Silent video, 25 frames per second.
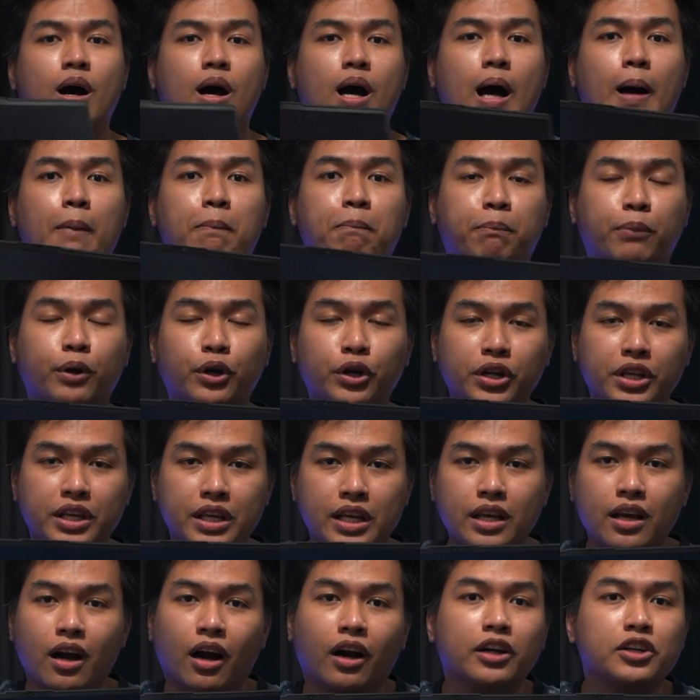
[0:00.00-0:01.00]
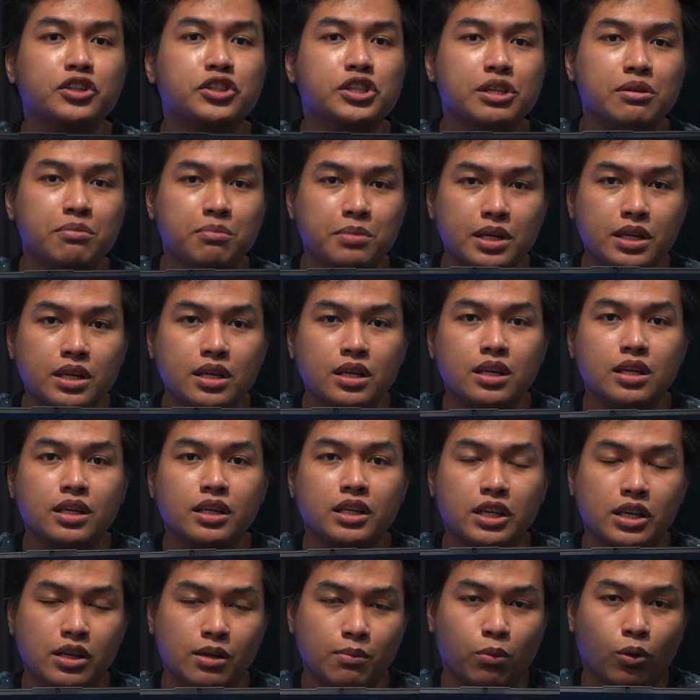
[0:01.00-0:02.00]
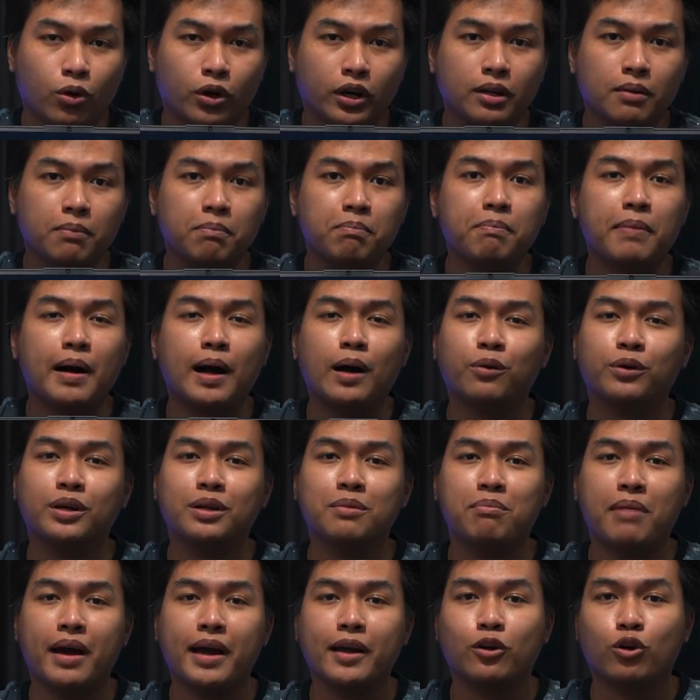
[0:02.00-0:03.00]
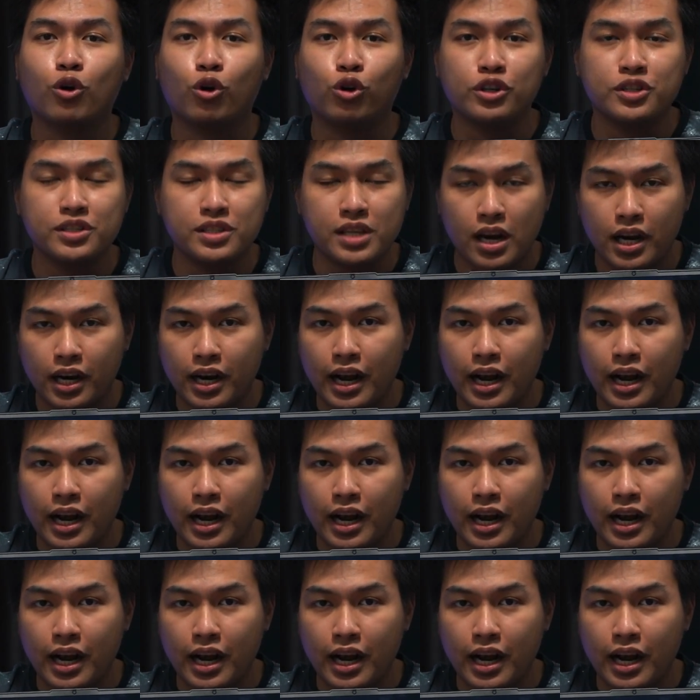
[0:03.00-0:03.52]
a perky RGB keyboard powered by Corsair